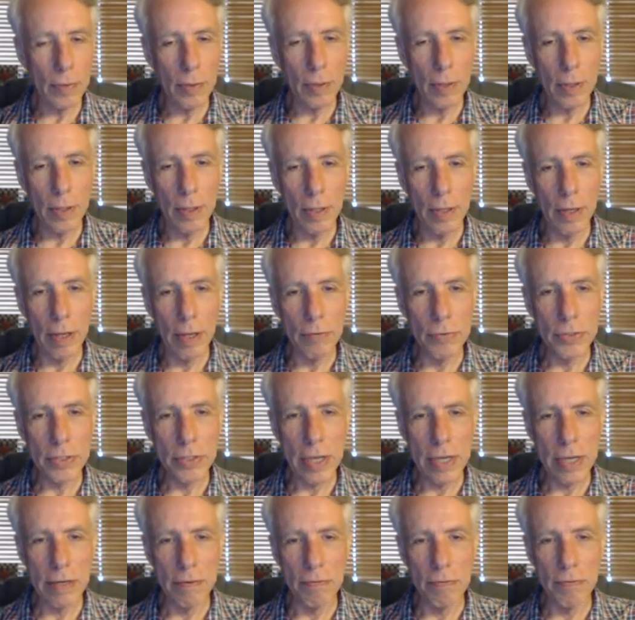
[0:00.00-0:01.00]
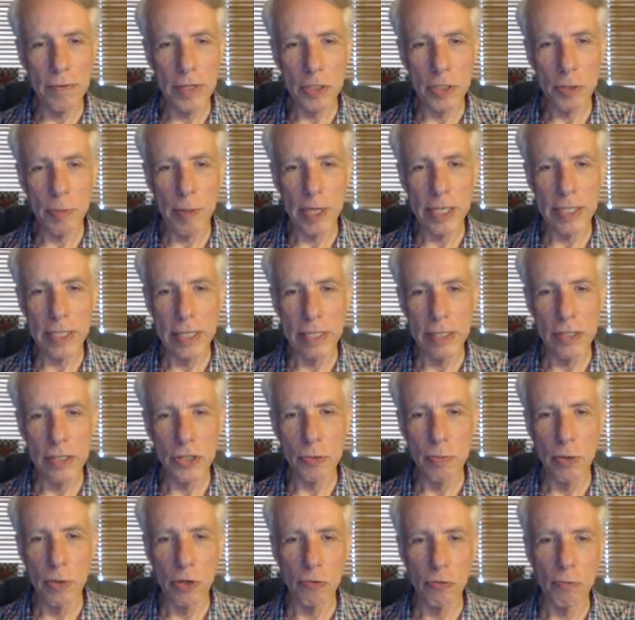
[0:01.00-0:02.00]
and I was kind of expecting
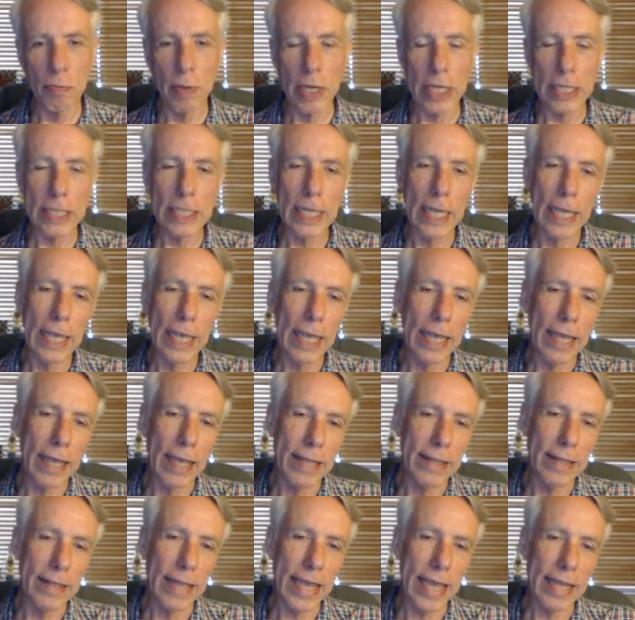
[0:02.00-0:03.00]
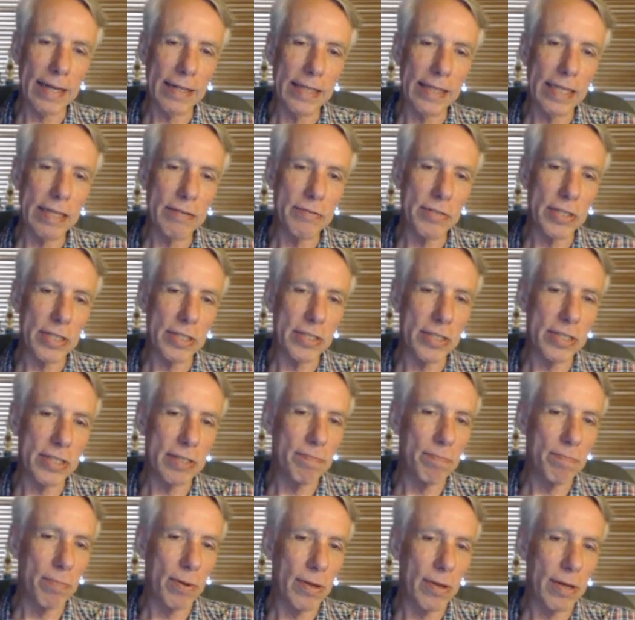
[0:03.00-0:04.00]
this move, but that leaves this
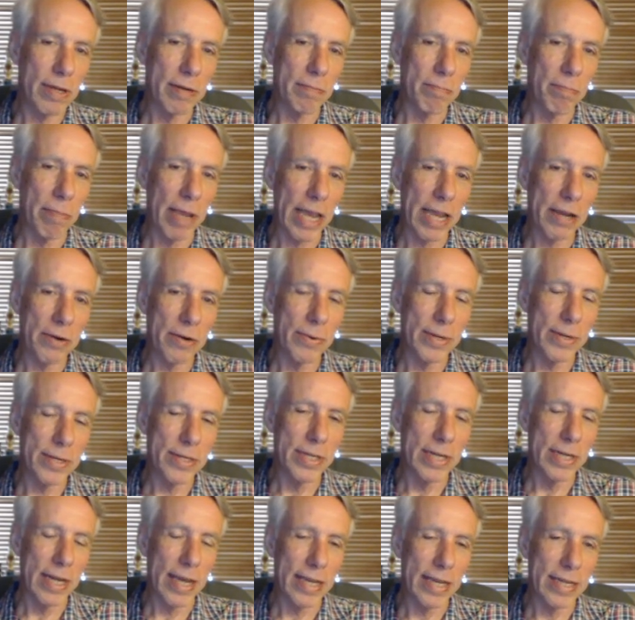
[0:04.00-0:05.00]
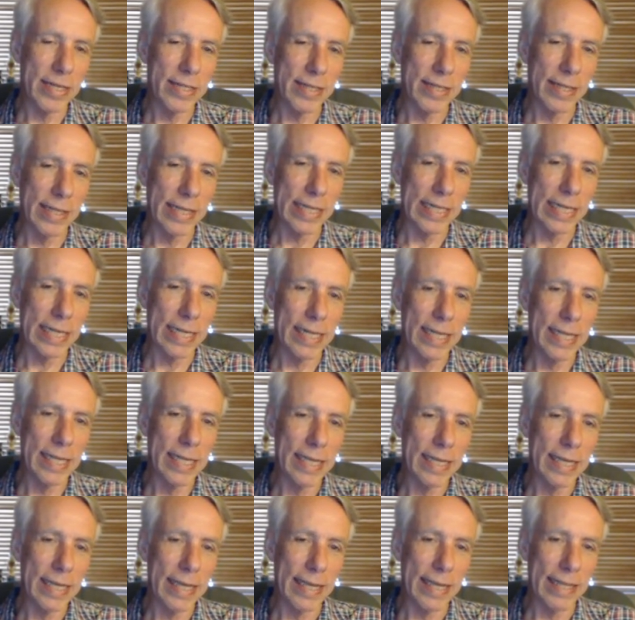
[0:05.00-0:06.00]
pawn backwards and isolated
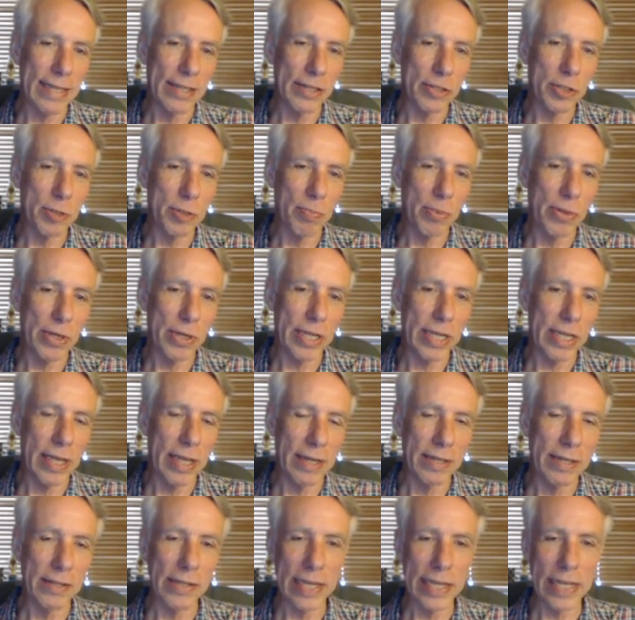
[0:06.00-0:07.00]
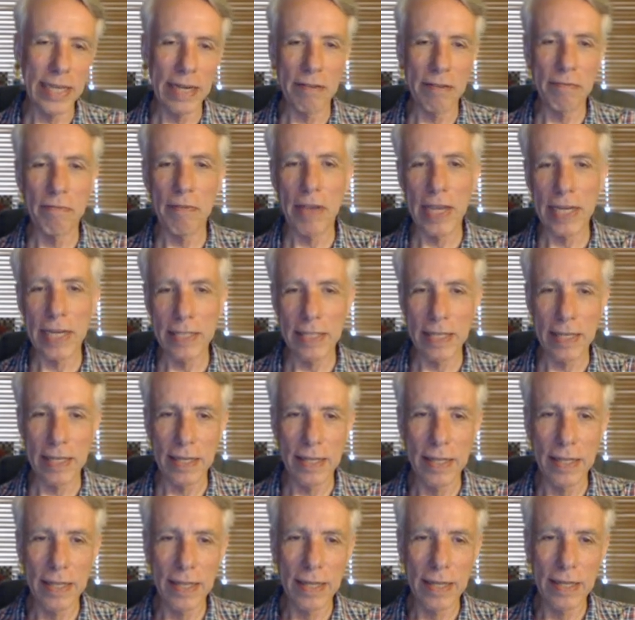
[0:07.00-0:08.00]
it looks pretty ugly. And in fact, uh,
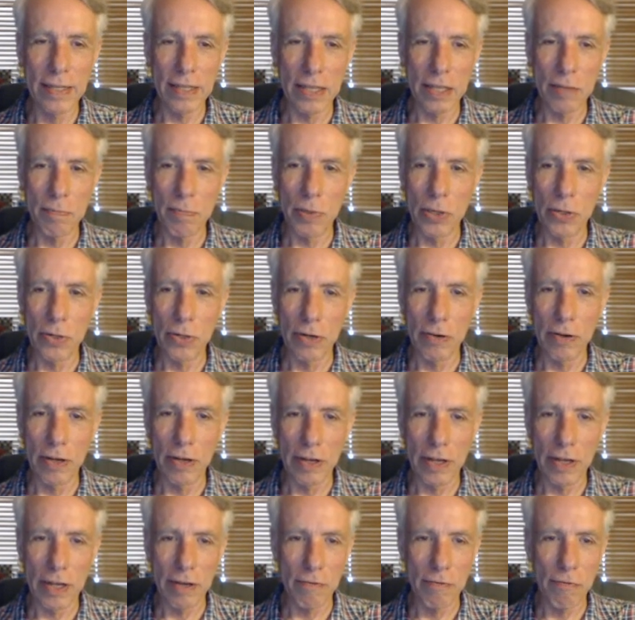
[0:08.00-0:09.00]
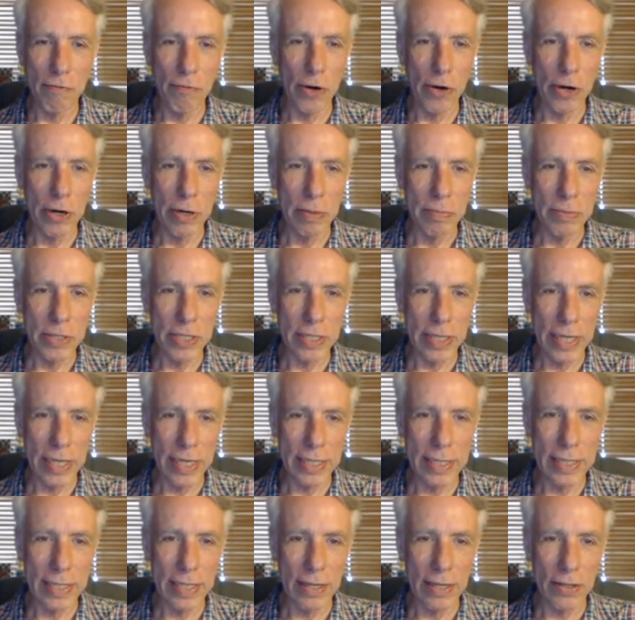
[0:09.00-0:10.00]
the computer confirms
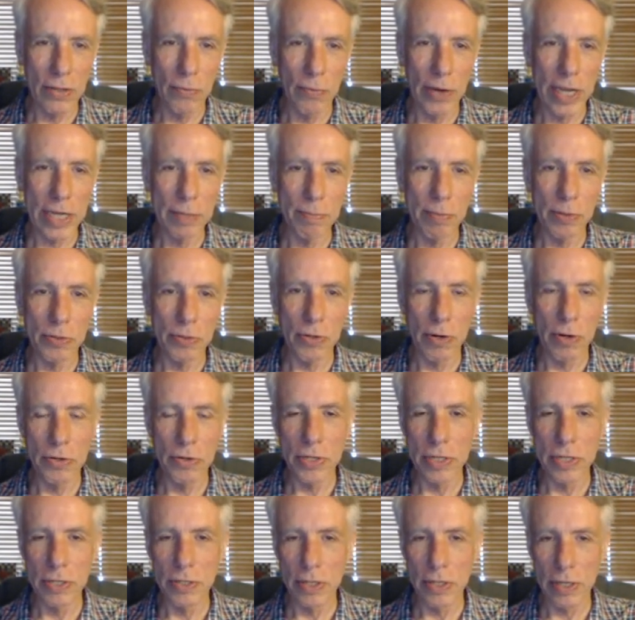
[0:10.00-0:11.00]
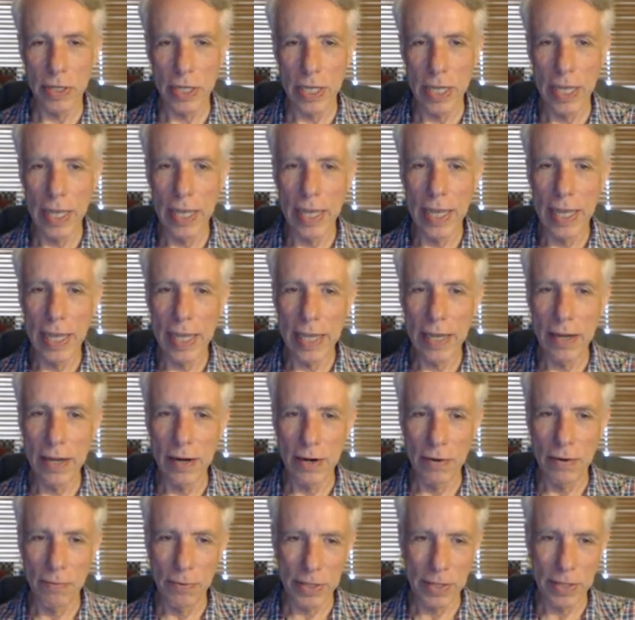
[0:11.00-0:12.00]
that uh, the way Petrosian took
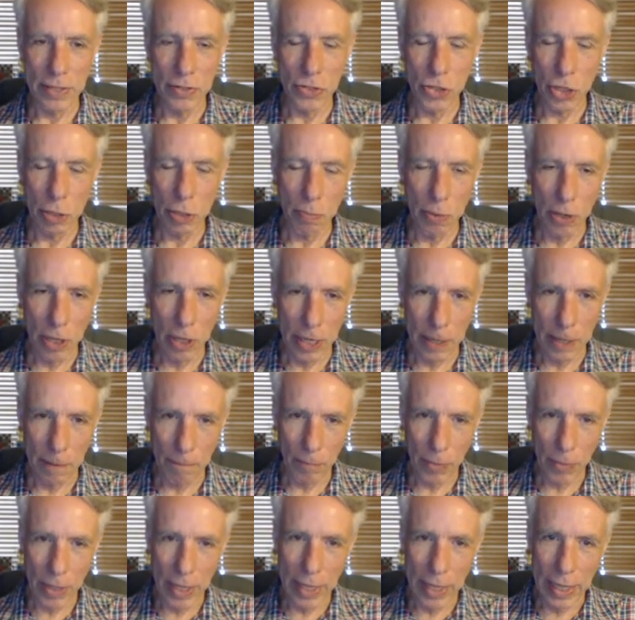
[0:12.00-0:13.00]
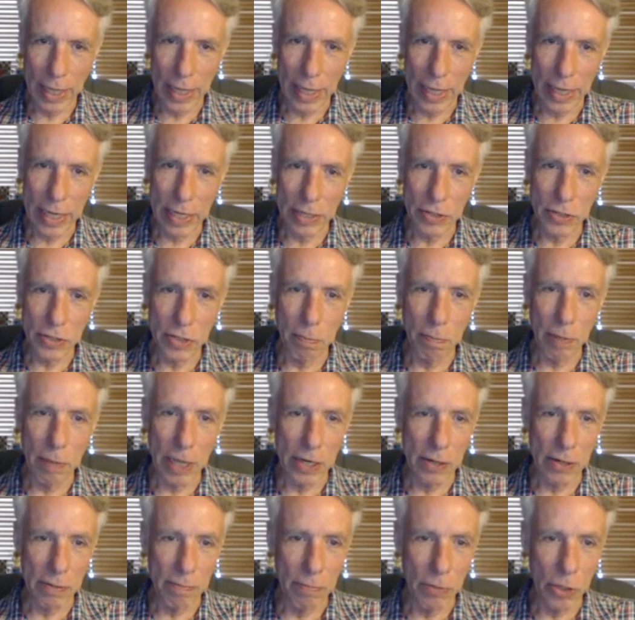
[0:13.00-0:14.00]
here with the g-pawn is the
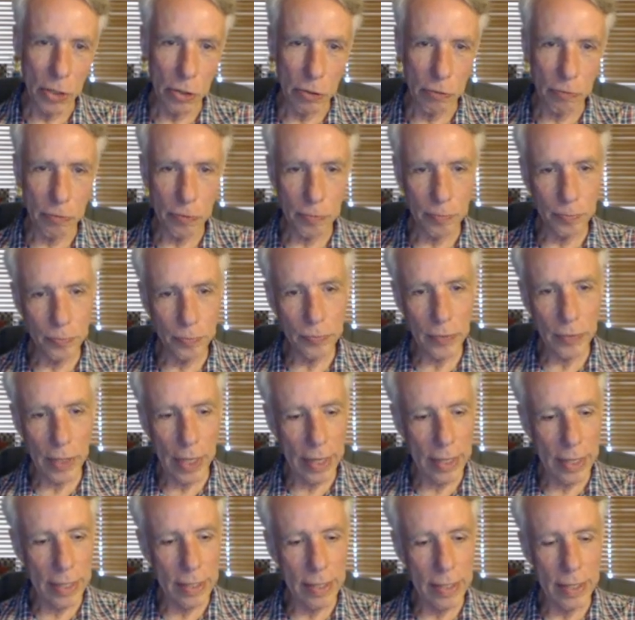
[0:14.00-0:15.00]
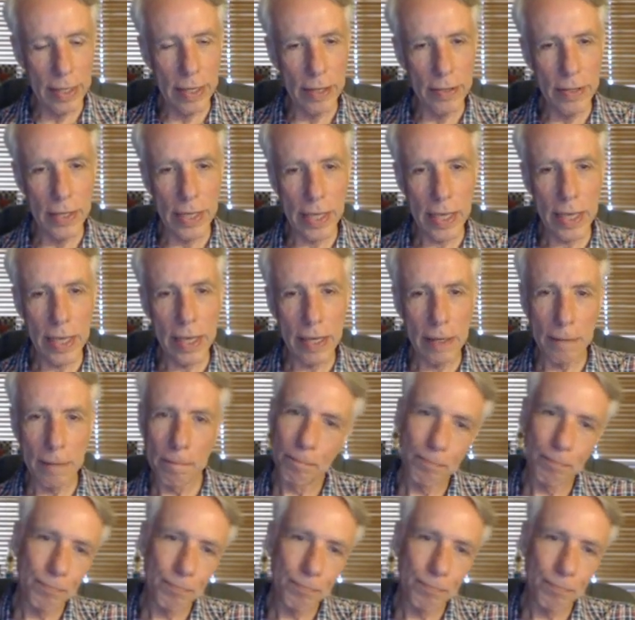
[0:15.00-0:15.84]
better move. And uh, the king,